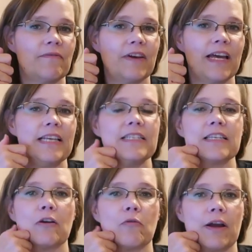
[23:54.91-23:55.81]
face
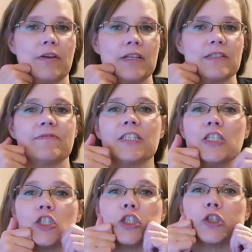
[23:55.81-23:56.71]
and around his
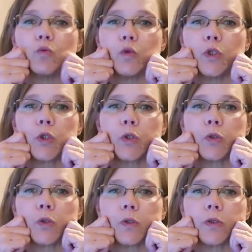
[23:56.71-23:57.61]
face and his
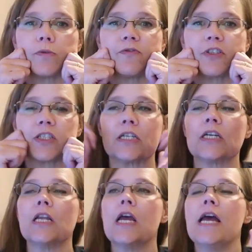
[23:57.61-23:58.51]
whiskers and stuff like that.